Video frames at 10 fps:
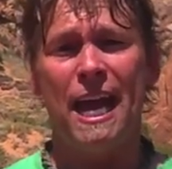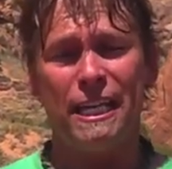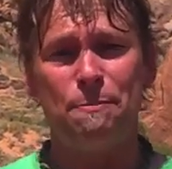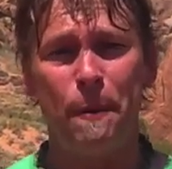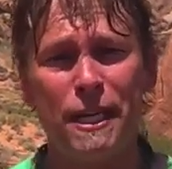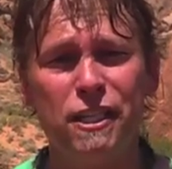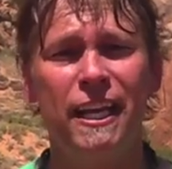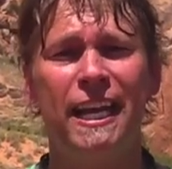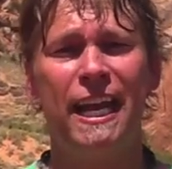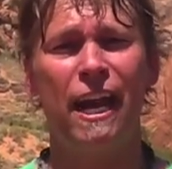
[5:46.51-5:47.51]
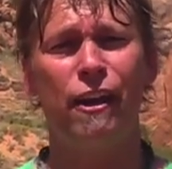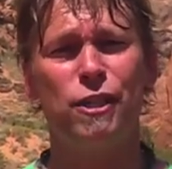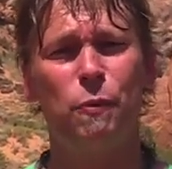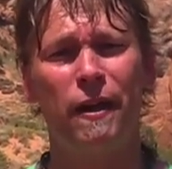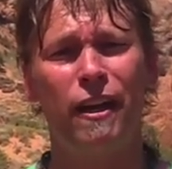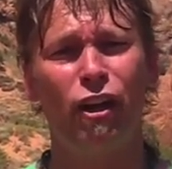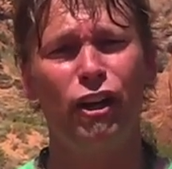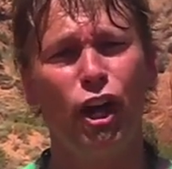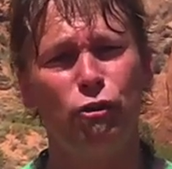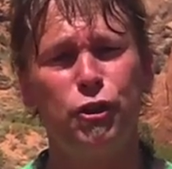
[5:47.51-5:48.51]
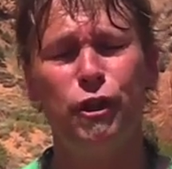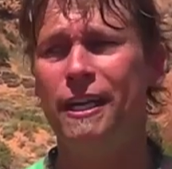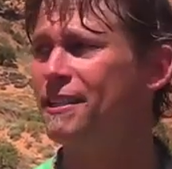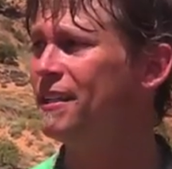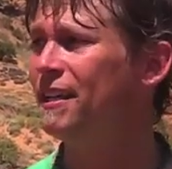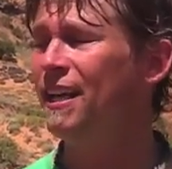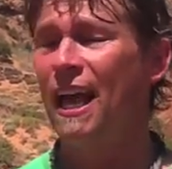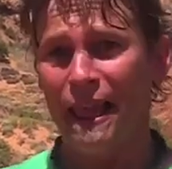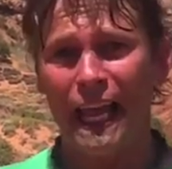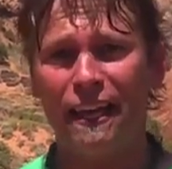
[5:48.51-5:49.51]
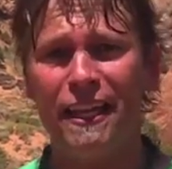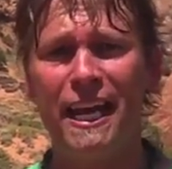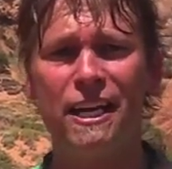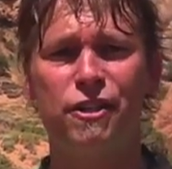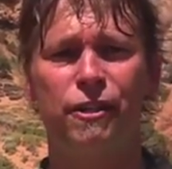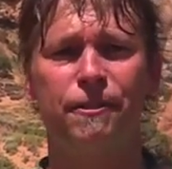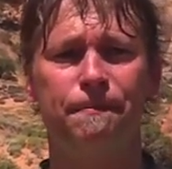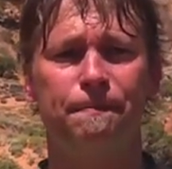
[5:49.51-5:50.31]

especially in areas where there are no trees, like the desert.